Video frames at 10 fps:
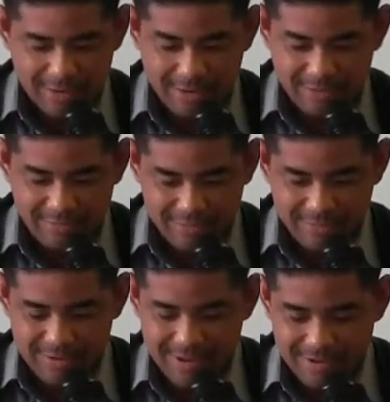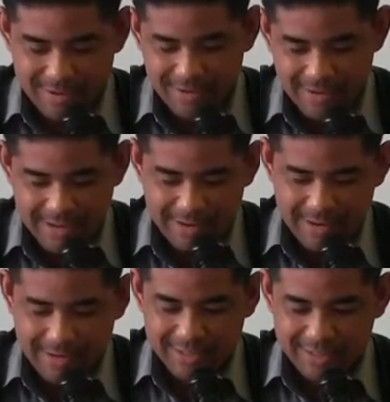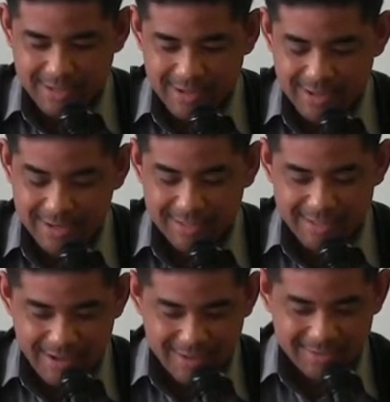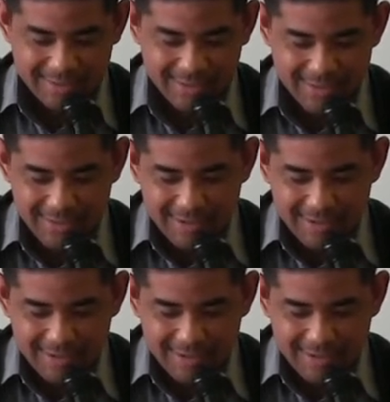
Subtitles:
God in his thanks.